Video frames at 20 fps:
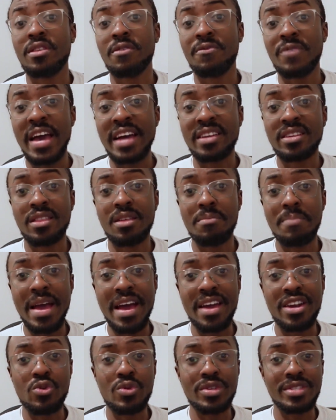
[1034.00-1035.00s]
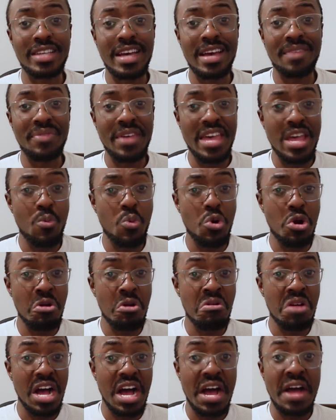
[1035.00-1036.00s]
the fact of the matter is that they
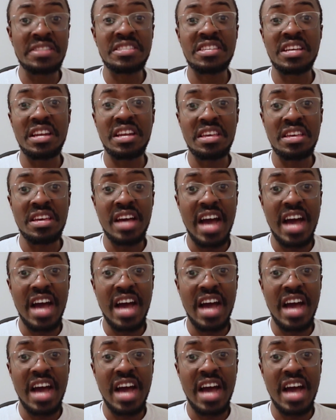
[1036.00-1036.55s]
were utterly